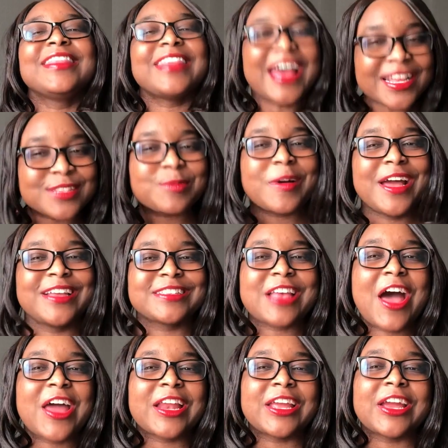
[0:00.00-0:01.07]
that's why it's
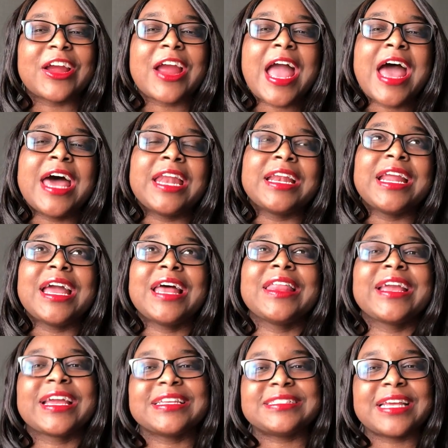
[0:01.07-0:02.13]
on here. And
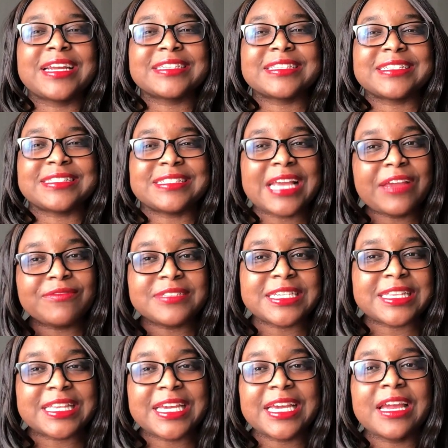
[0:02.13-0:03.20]
like I said, it's a
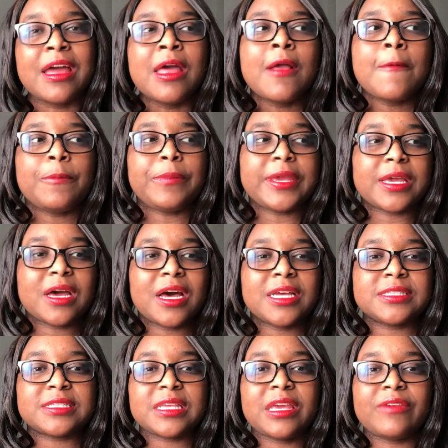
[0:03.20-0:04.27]
safety thing
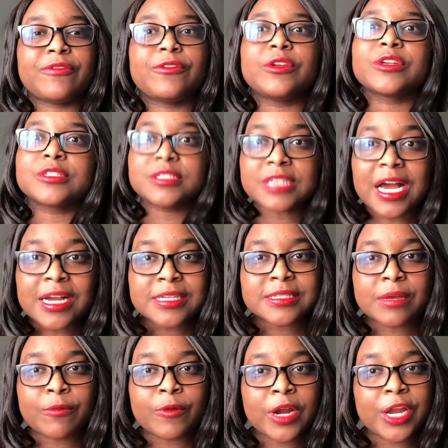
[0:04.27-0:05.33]
because if you're stuck
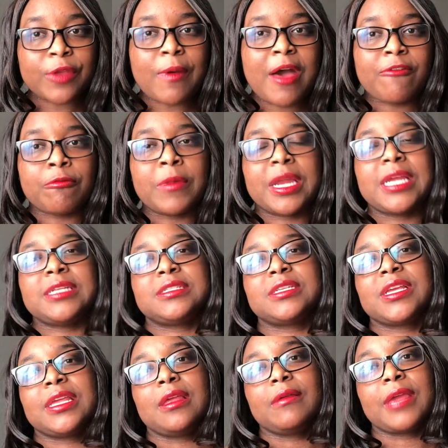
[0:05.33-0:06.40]
somewhere, you have money to
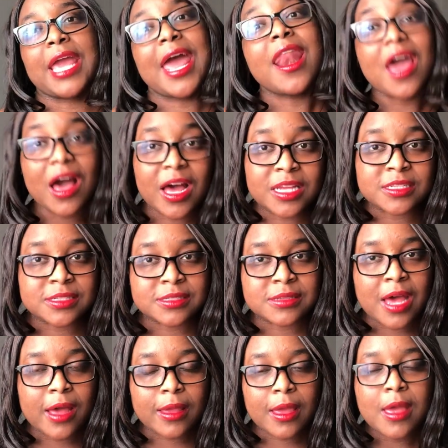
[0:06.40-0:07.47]
get
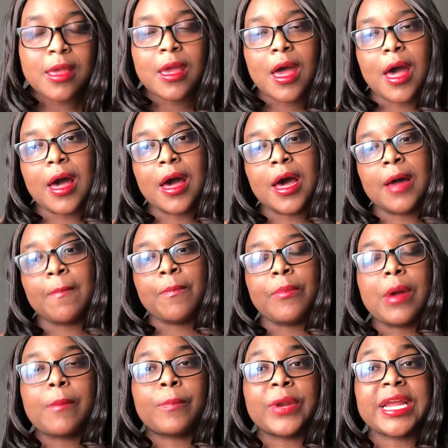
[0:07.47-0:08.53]
unstuck. Um,
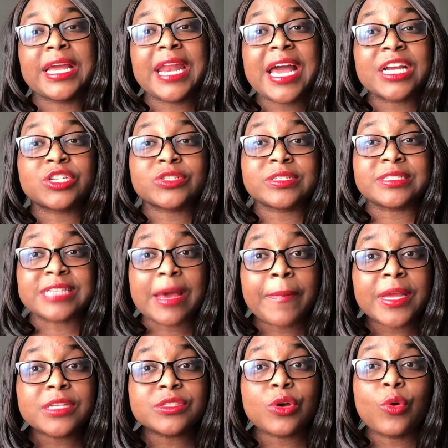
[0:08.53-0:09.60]
bring an extra
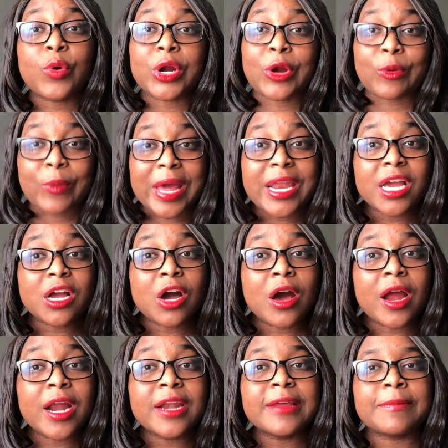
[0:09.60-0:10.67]
debit or credit
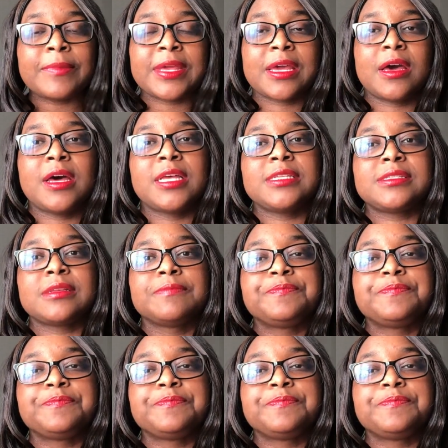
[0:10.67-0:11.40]
card because